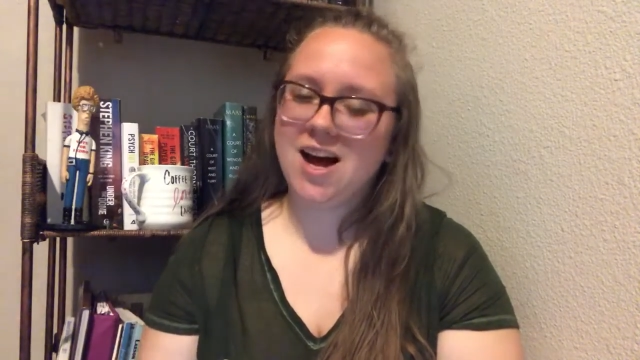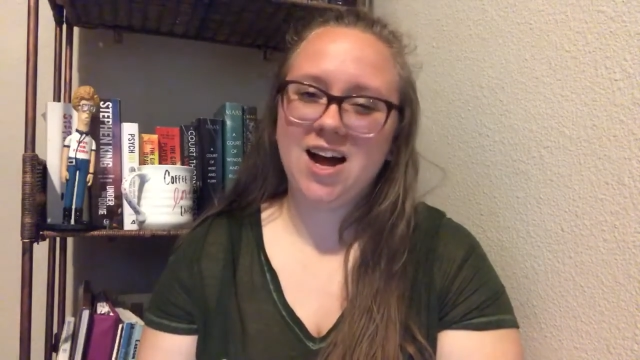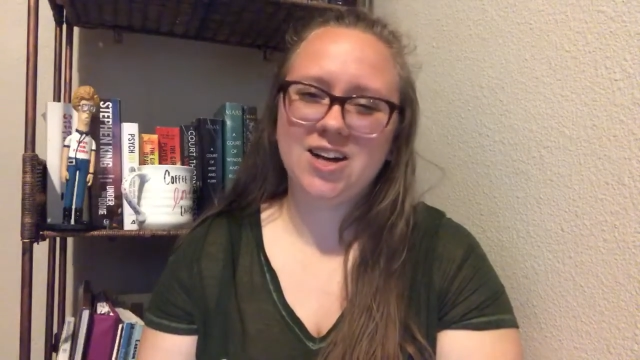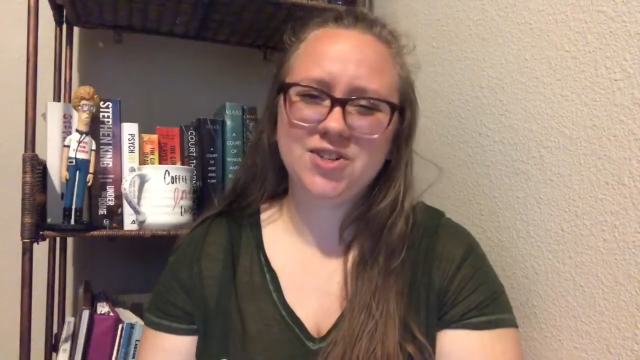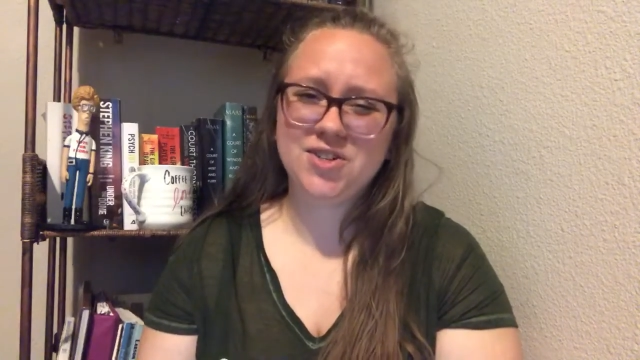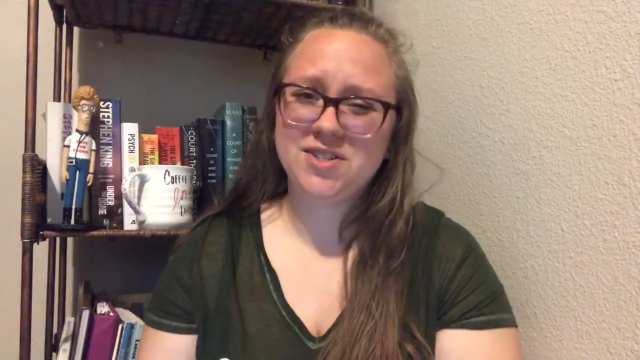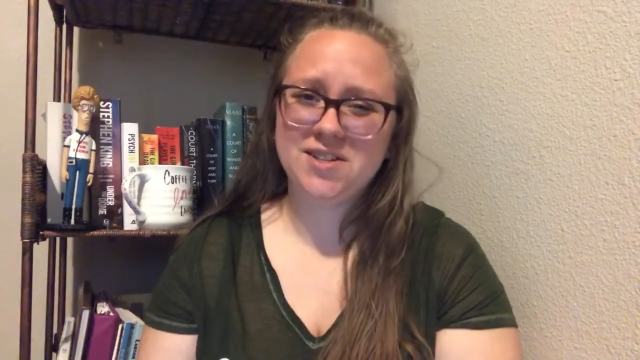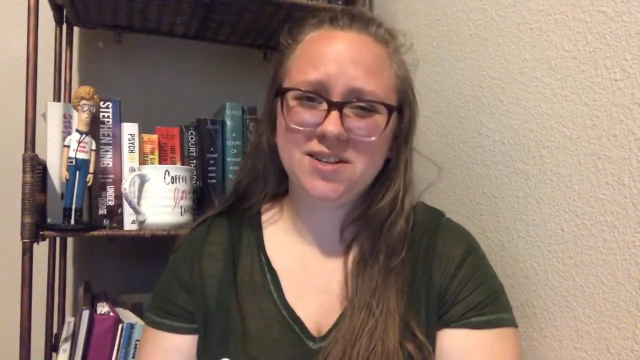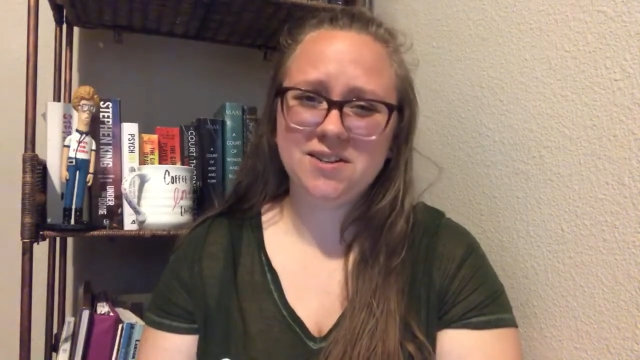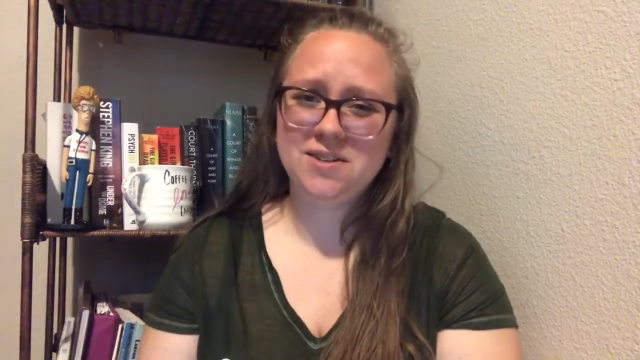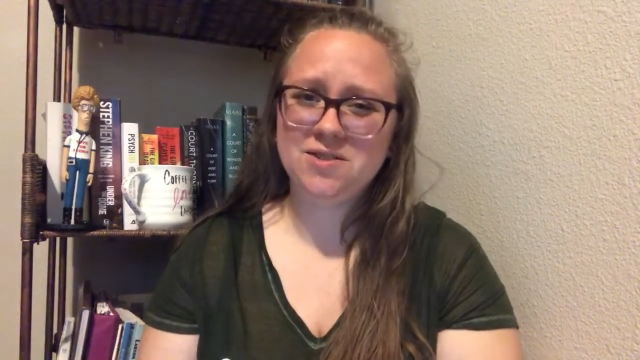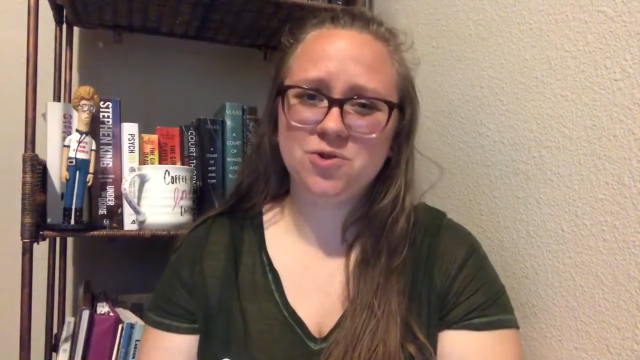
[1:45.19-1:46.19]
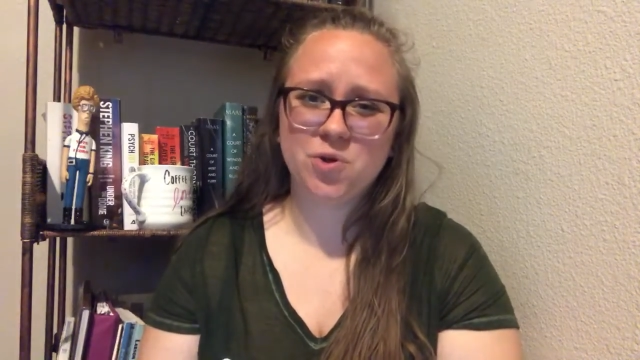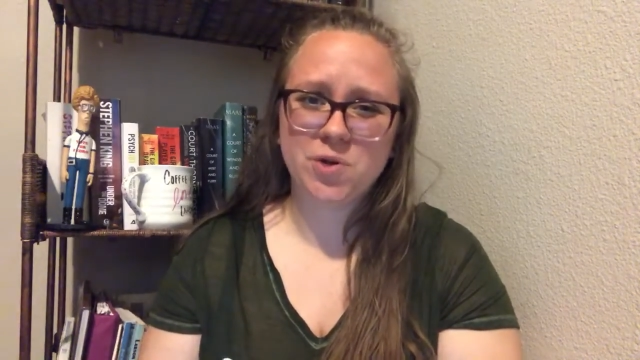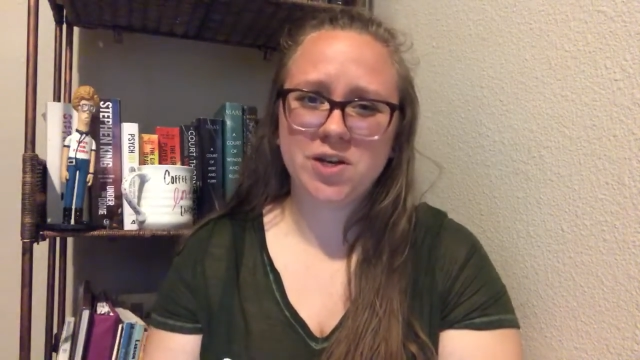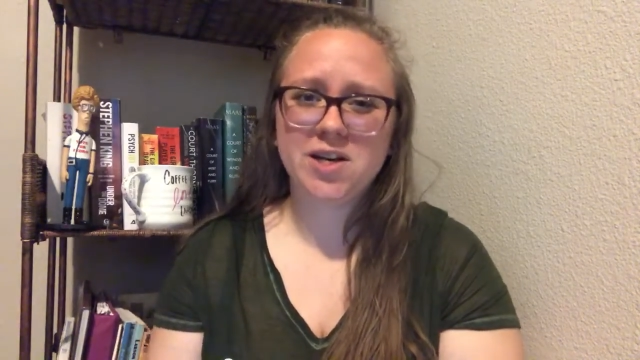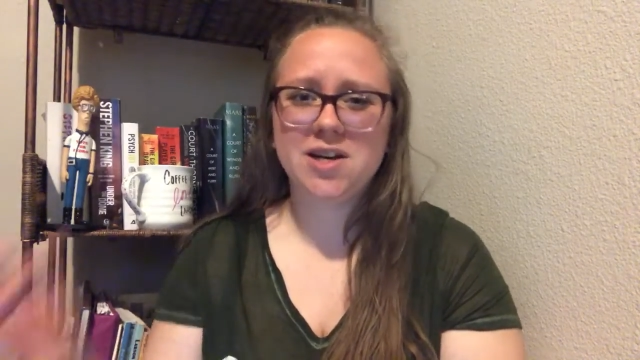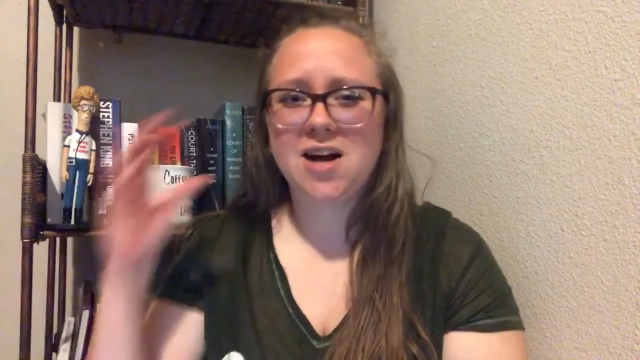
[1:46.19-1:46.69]
I just didn't enjoy
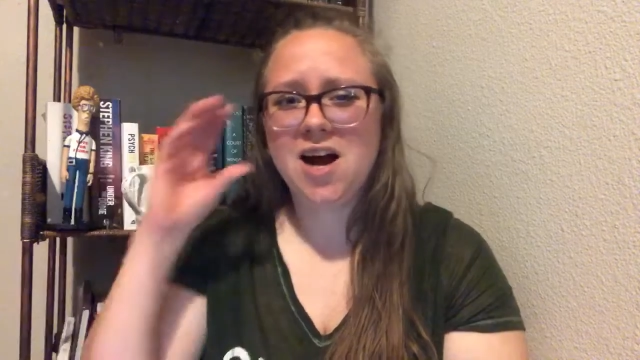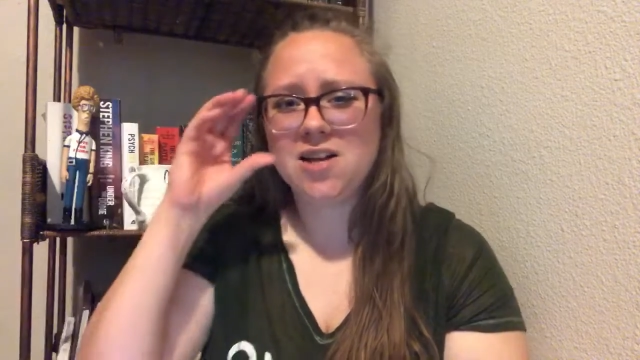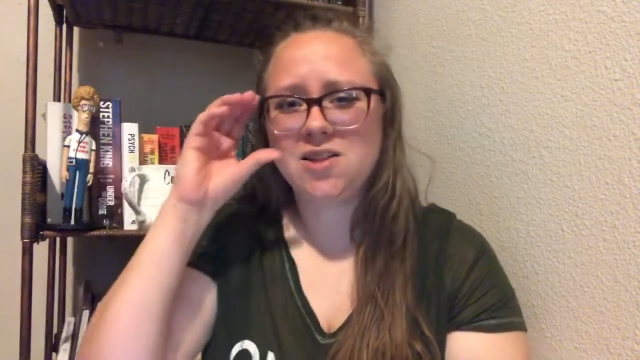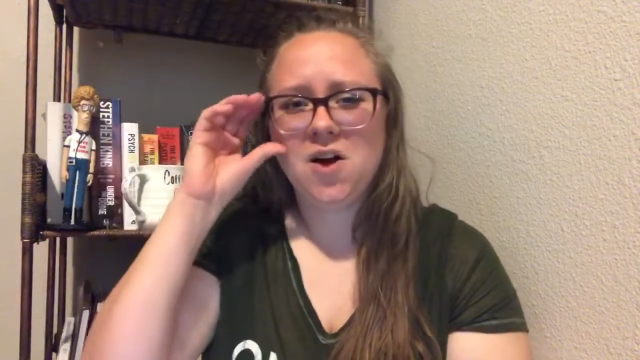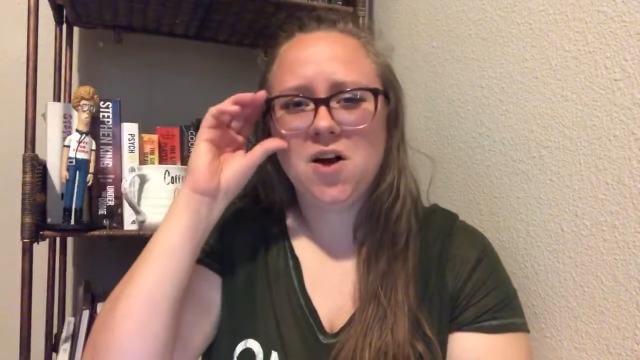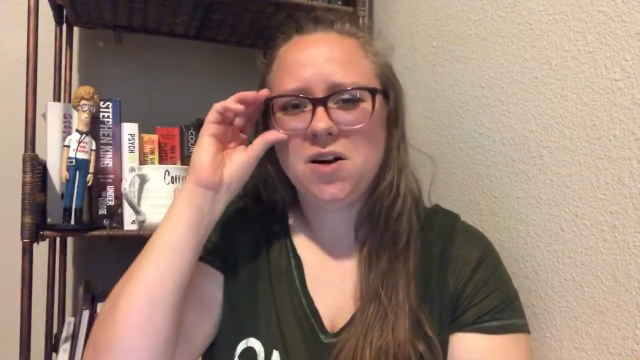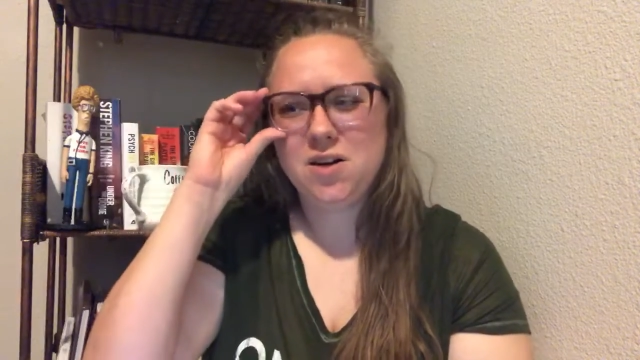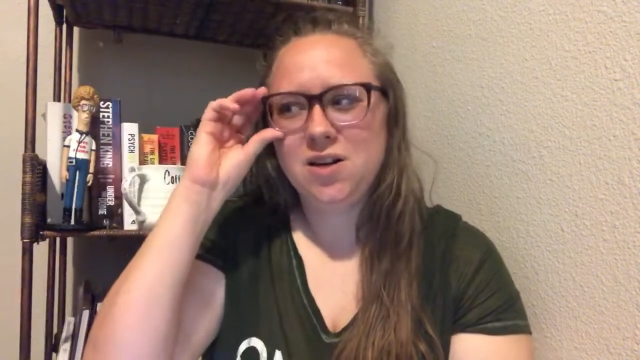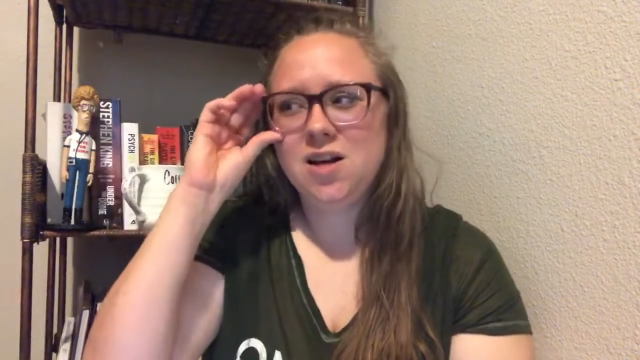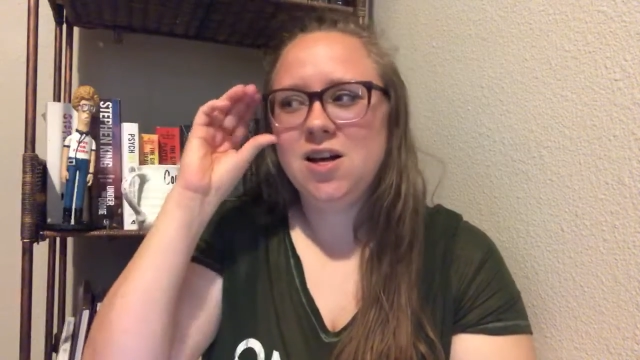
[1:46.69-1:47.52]
it. I thought